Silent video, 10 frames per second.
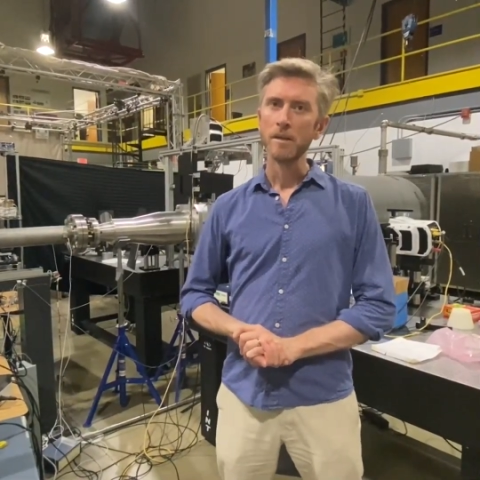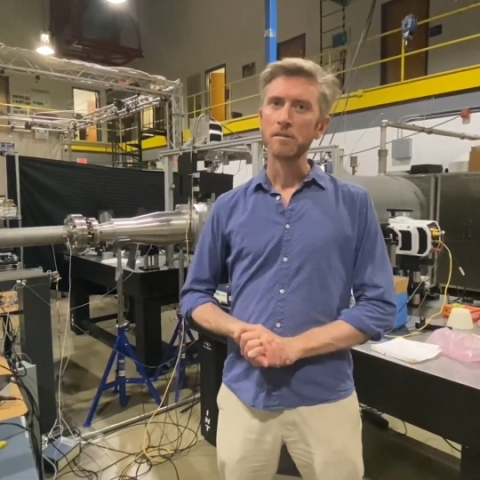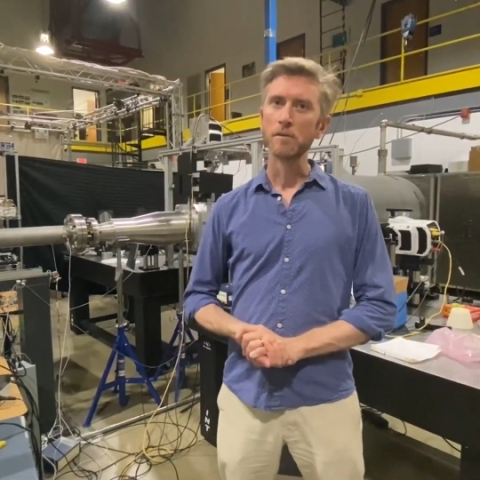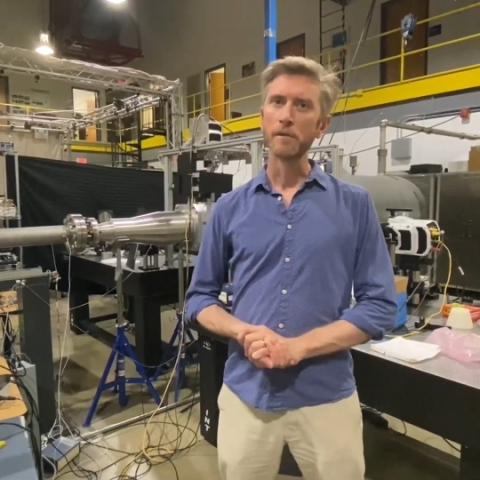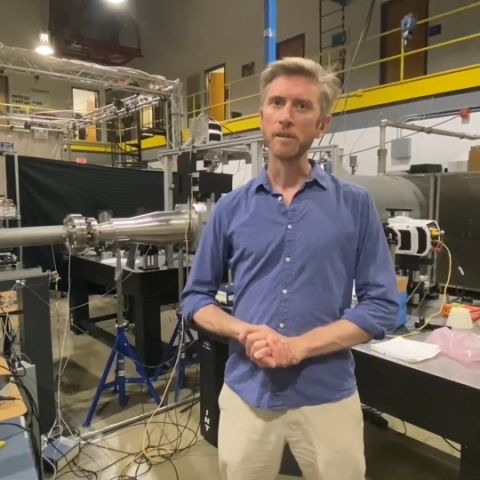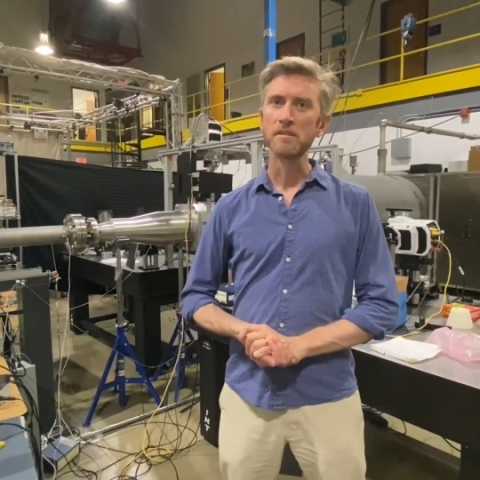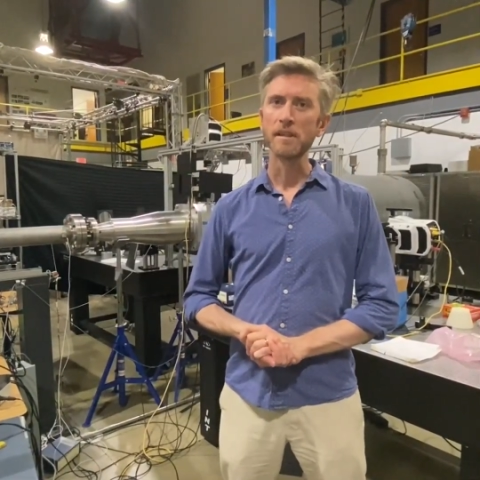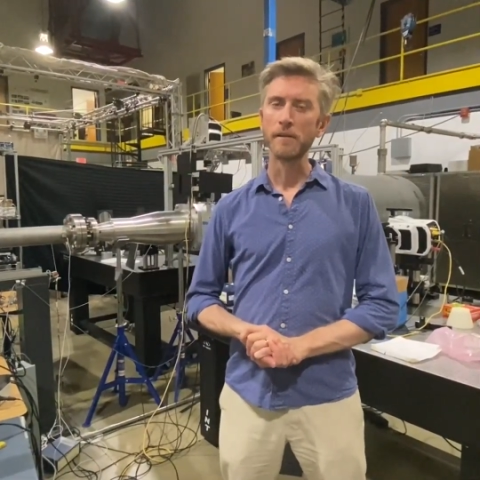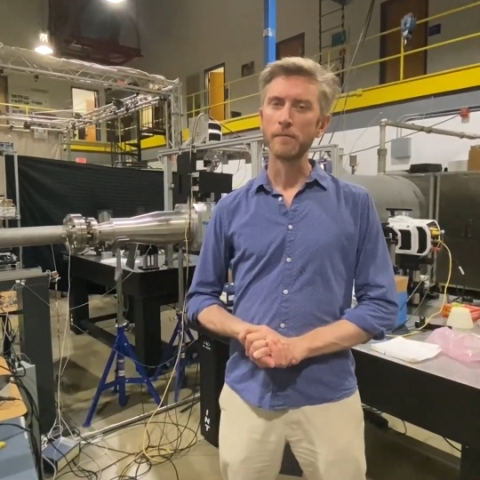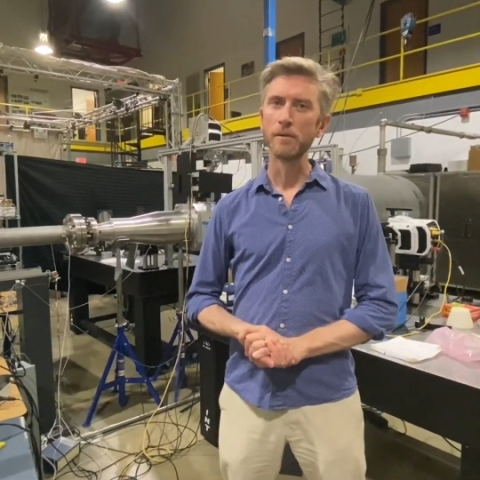So for this,
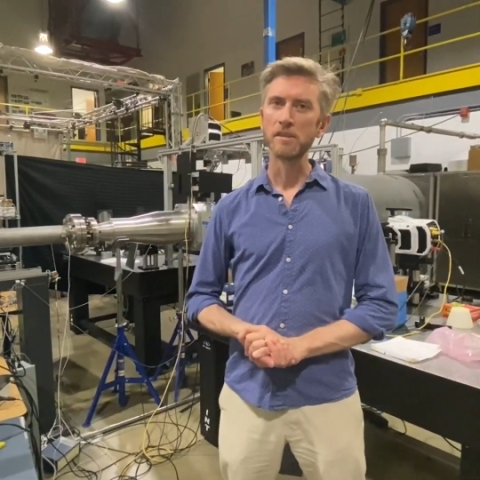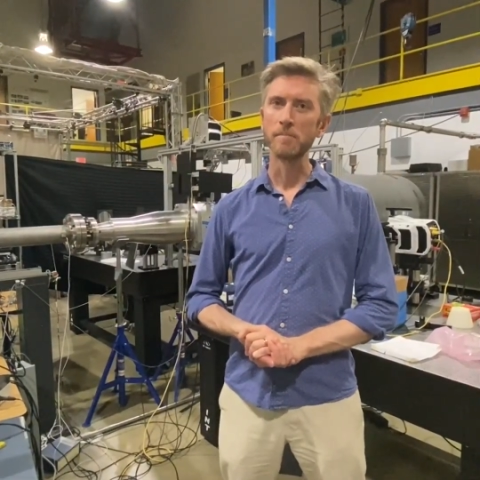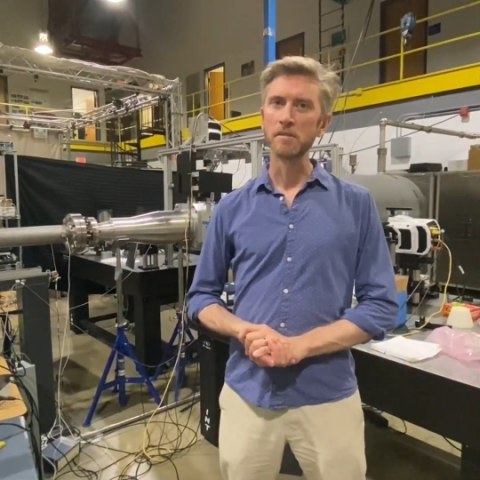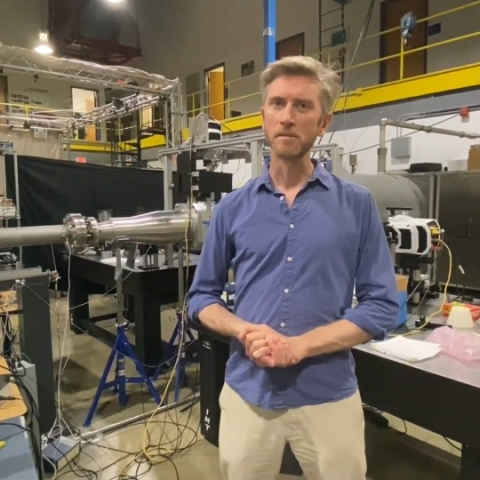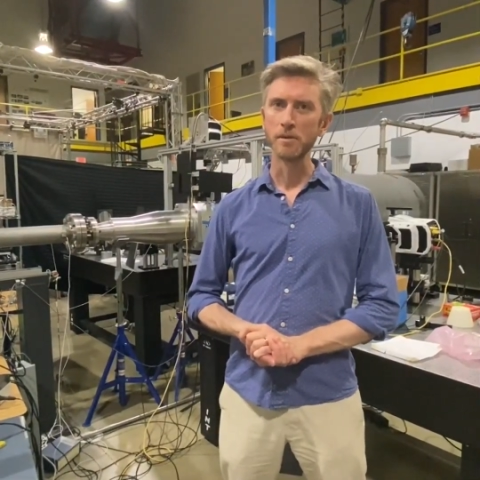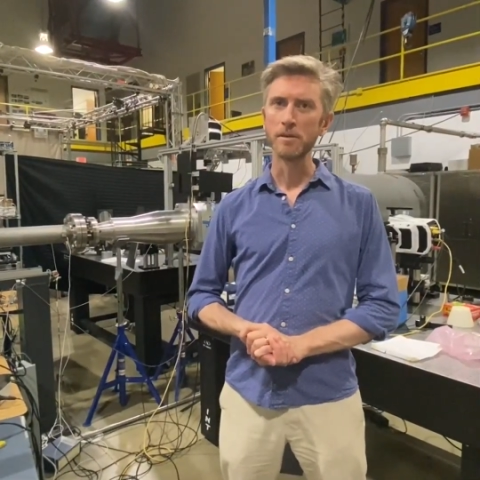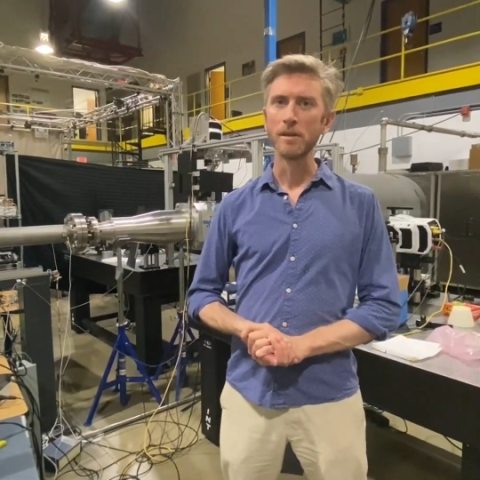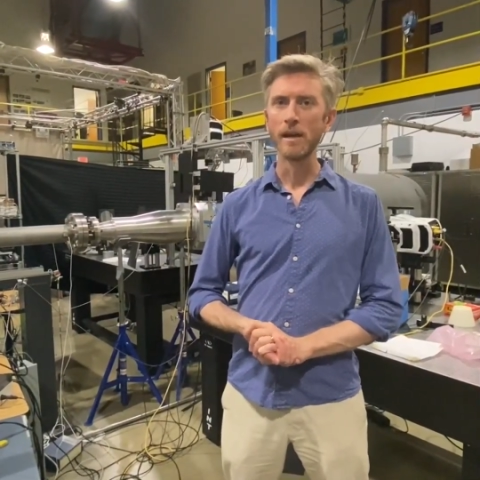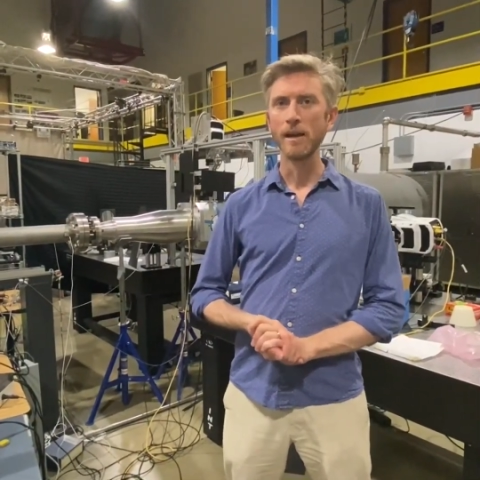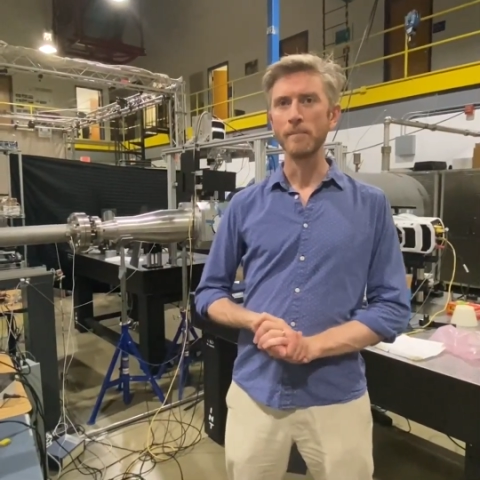our first episode,
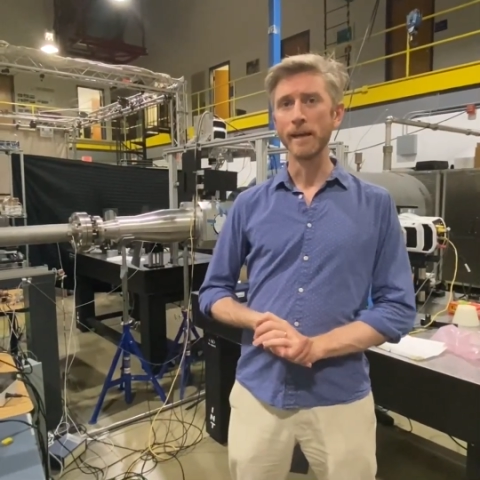um,